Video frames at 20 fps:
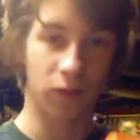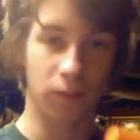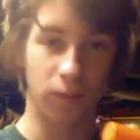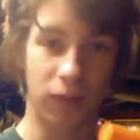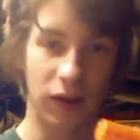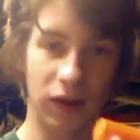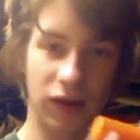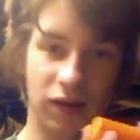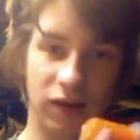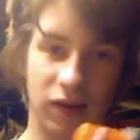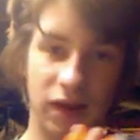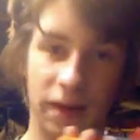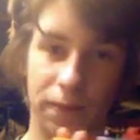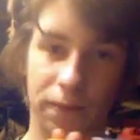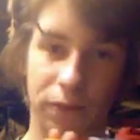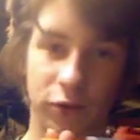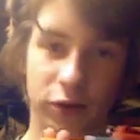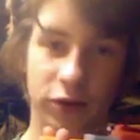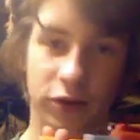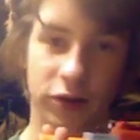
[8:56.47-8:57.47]
piece that
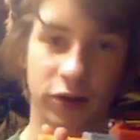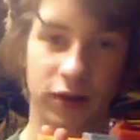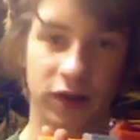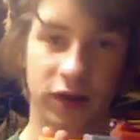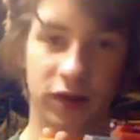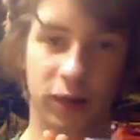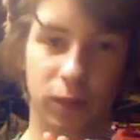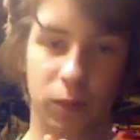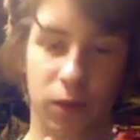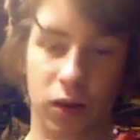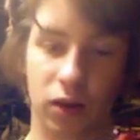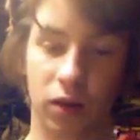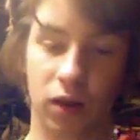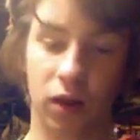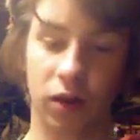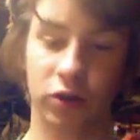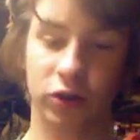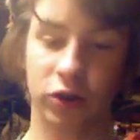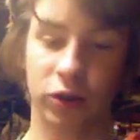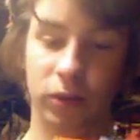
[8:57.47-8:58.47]
pushes this
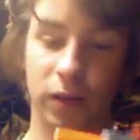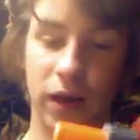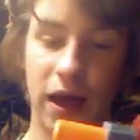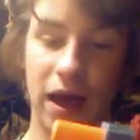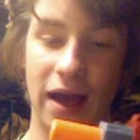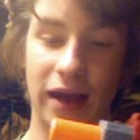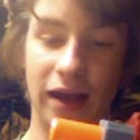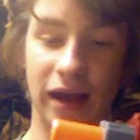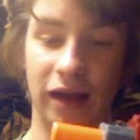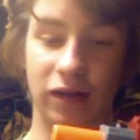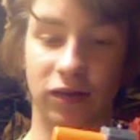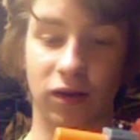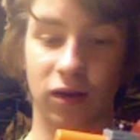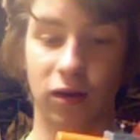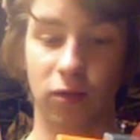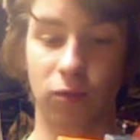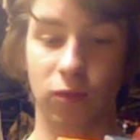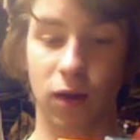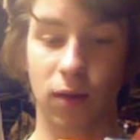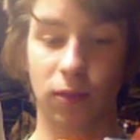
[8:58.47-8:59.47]
plunger back, has
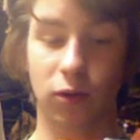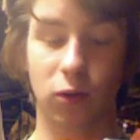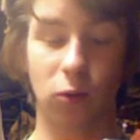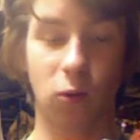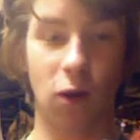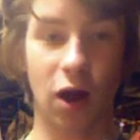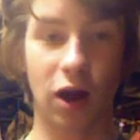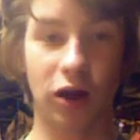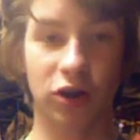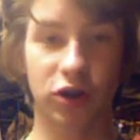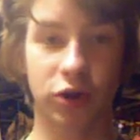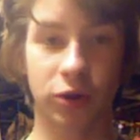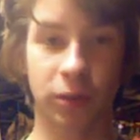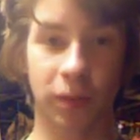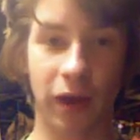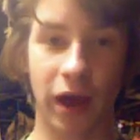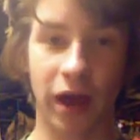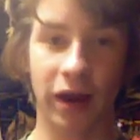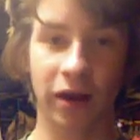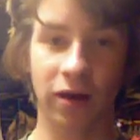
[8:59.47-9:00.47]
a rubber washer
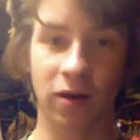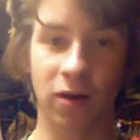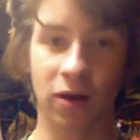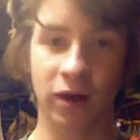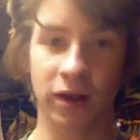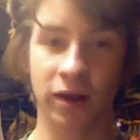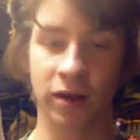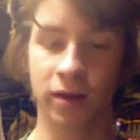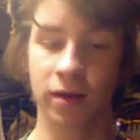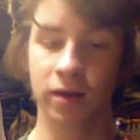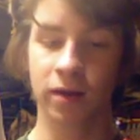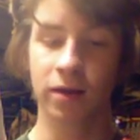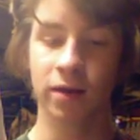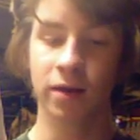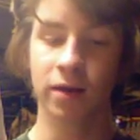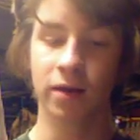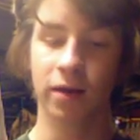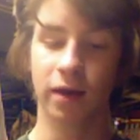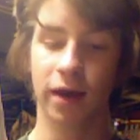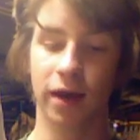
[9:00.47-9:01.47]
padding on it,
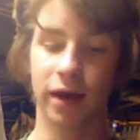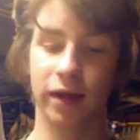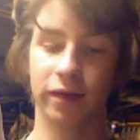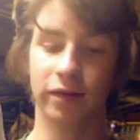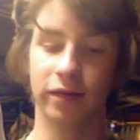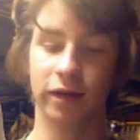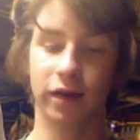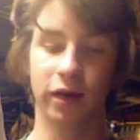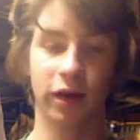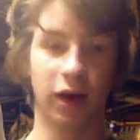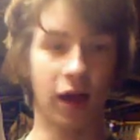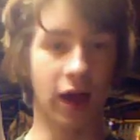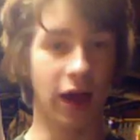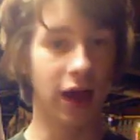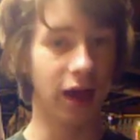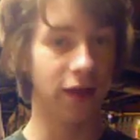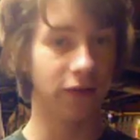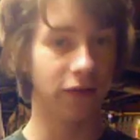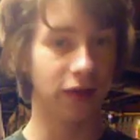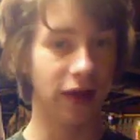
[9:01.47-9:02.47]
and I
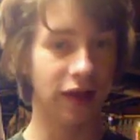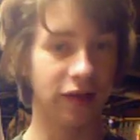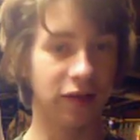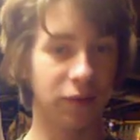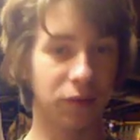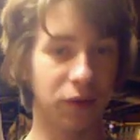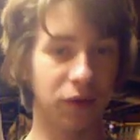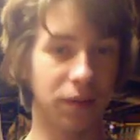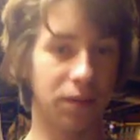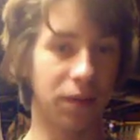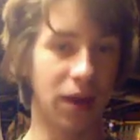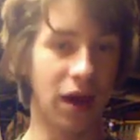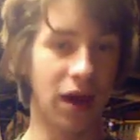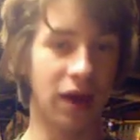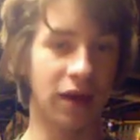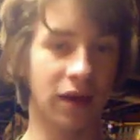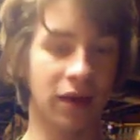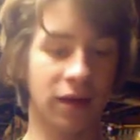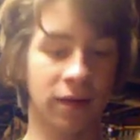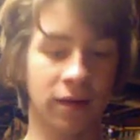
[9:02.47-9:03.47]
have yet to put
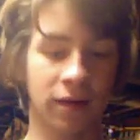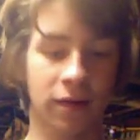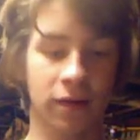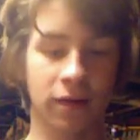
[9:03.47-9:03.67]
padding